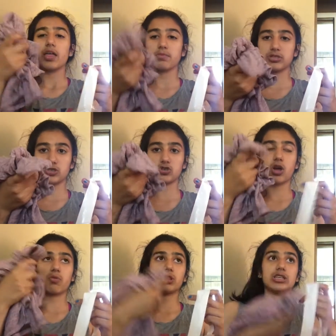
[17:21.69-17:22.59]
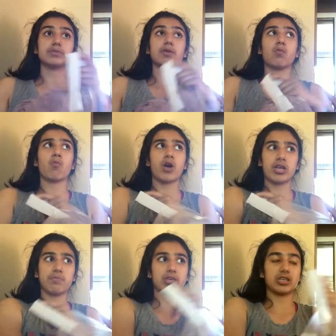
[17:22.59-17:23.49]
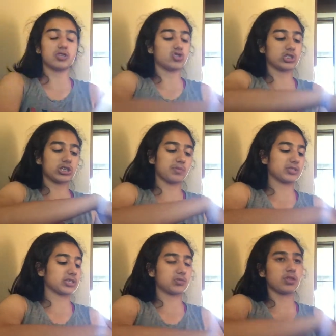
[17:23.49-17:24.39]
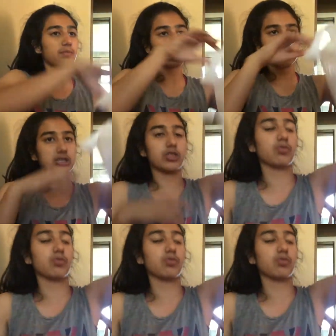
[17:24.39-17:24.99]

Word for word: then my sister got one of these that in white because she's like obsessed with them. She has like